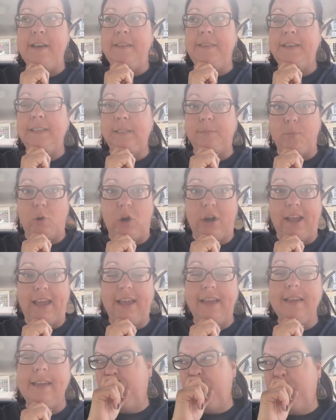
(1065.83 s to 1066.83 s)
this
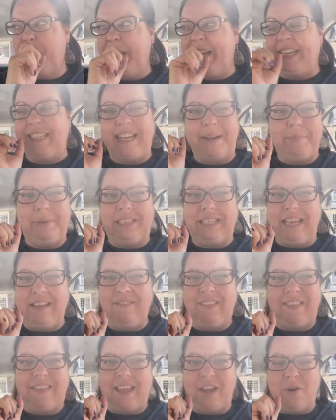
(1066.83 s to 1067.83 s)
morning because I
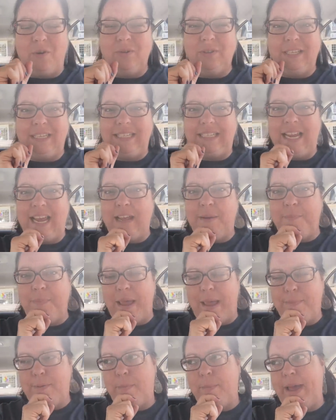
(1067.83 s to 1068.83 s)
believe that they only take
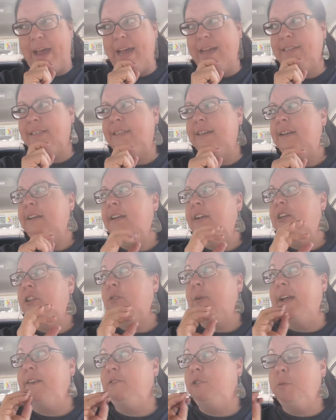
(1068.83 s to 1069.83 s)
paperbacks.
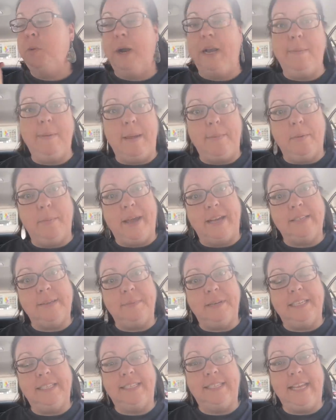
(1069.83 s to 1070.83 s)
So I have 20 paperbacks.
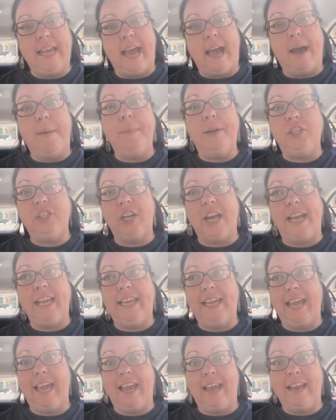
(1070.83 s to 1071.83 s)
I'm gonna see how much I
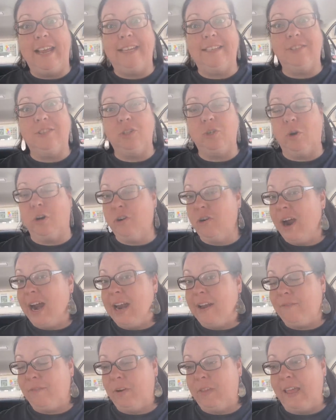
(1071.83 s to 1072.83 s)
get in store
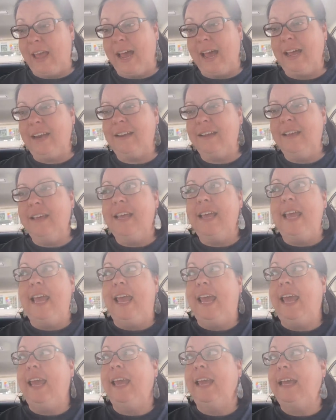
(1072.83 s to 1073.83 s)
credit for that,
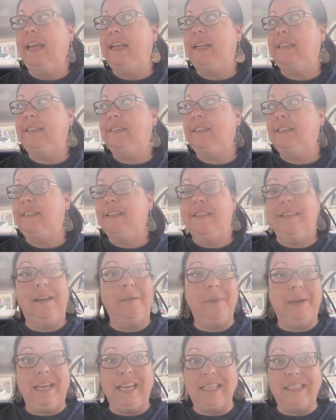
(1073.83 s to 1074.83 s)
and then
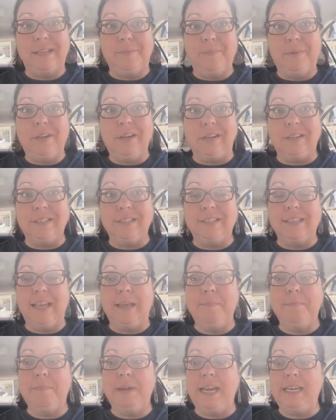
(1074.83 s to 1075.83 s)
I'm gonna get some books.
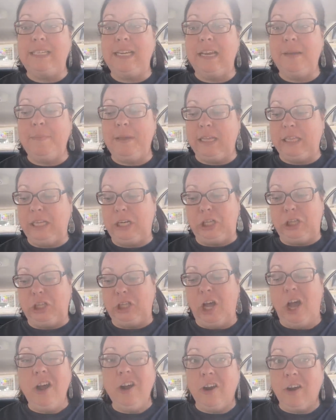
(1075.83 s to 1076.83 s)
It might take me a little
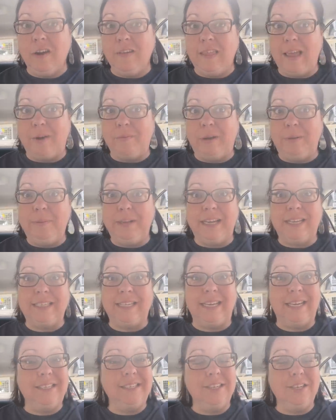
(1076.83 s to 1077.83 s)
longer in that one because
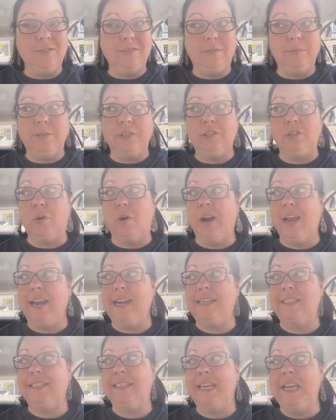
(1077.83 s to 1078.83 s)
it is a used bookstore,
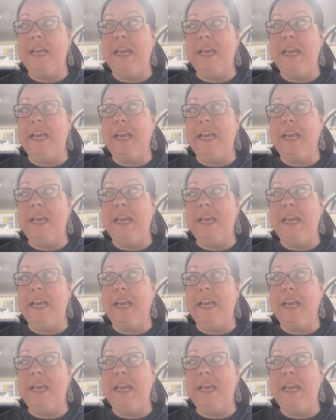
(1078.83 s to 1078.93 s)
and it's